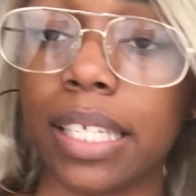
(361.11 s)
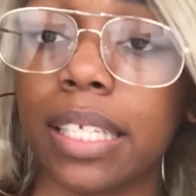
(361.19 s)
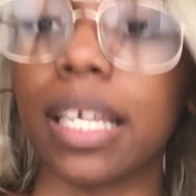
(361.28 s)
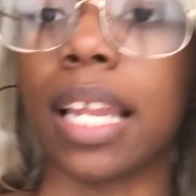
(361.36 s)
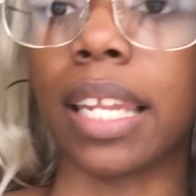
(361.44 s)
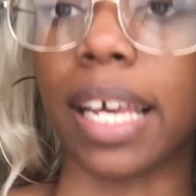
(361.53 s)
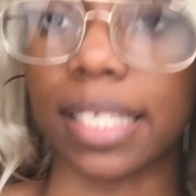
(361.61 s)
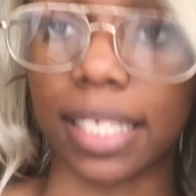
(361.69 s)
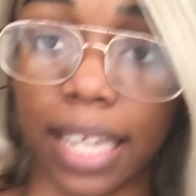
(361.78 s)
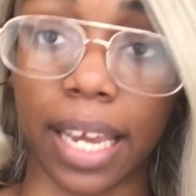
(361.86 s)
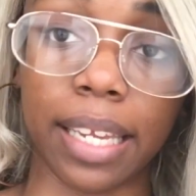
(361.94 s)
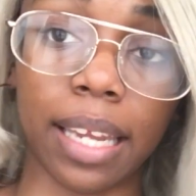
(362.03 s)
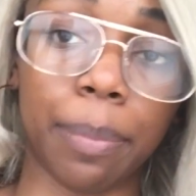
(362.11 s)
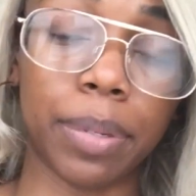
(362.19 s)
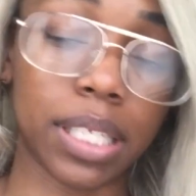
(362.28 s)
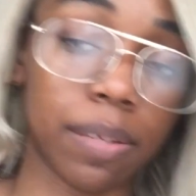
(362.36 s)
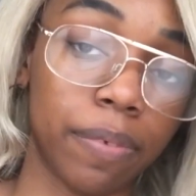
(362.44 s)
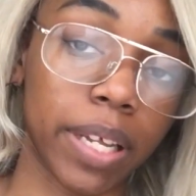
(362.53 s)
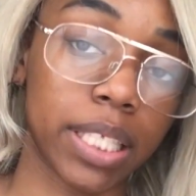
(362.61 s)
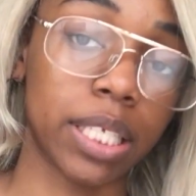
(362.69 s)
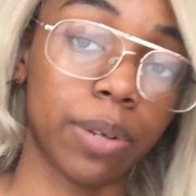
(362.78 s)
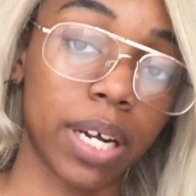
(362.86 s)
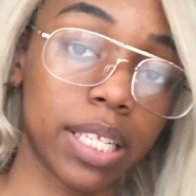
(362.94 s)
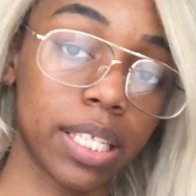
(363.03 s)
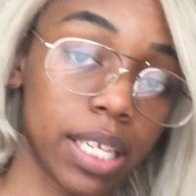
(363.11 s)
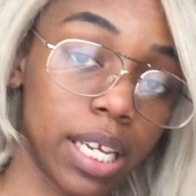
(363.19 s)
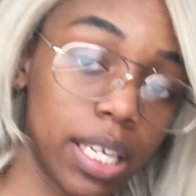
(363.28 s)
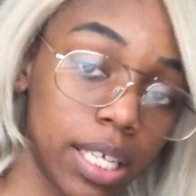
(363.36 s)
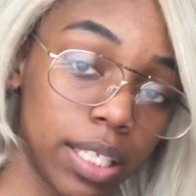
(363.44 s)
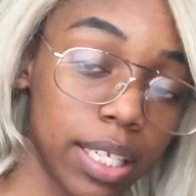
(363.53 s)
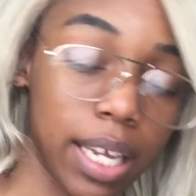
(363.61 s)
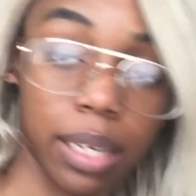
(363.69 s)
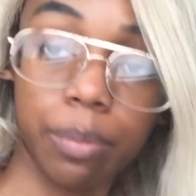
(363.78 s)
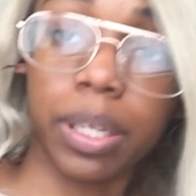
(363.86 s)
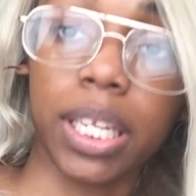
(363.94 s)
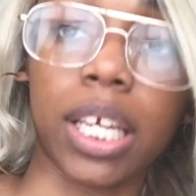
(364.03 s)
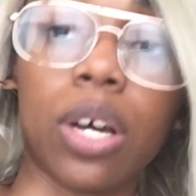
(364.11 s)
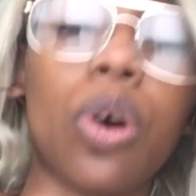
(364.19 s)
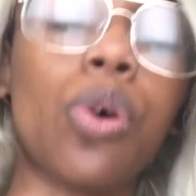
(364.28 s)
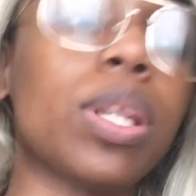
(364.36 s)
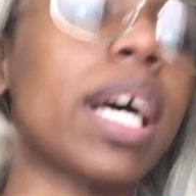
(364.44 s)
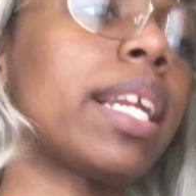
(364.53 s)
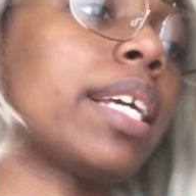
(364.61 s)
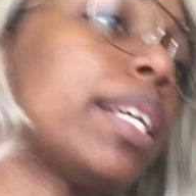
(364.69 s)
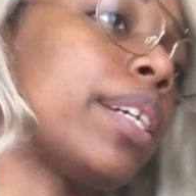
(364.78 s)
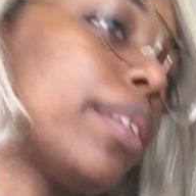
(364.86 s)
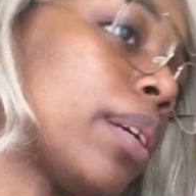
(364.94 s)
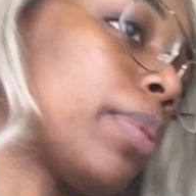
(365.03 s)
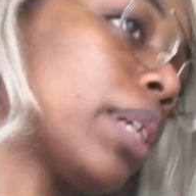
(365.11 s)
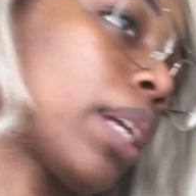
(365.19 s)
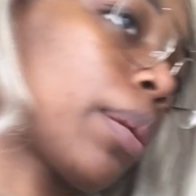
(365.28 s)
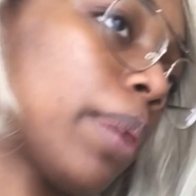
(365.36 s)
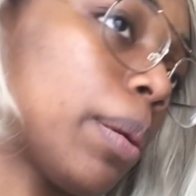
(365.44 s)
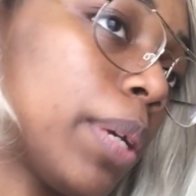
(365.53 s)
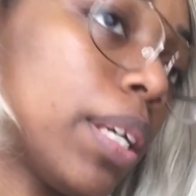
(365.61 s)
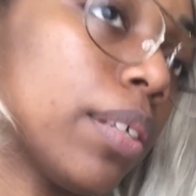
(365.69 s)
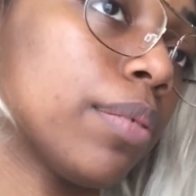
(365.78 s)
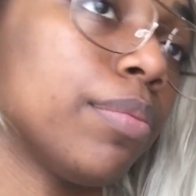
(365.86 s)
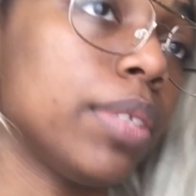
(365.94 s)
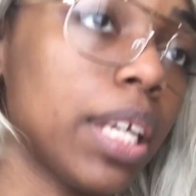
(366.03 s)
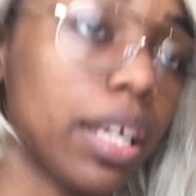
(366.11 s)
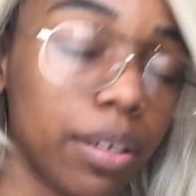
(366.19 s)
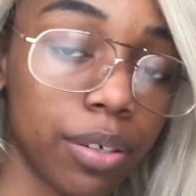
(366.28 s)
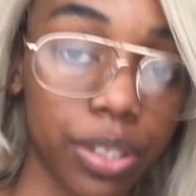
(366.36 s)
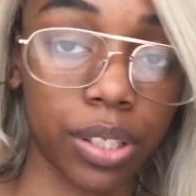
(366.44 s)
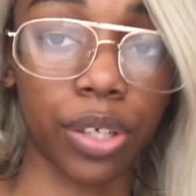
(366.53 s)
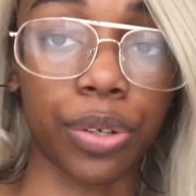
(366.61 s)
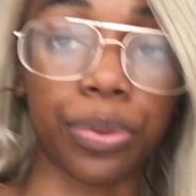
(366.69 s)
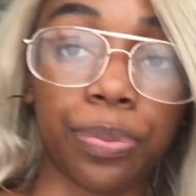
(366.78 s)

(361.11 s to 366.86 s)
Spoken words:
Then last night I put some flexi rods in it. I didn't put like a whole lot in. I put like maybe 10 or so.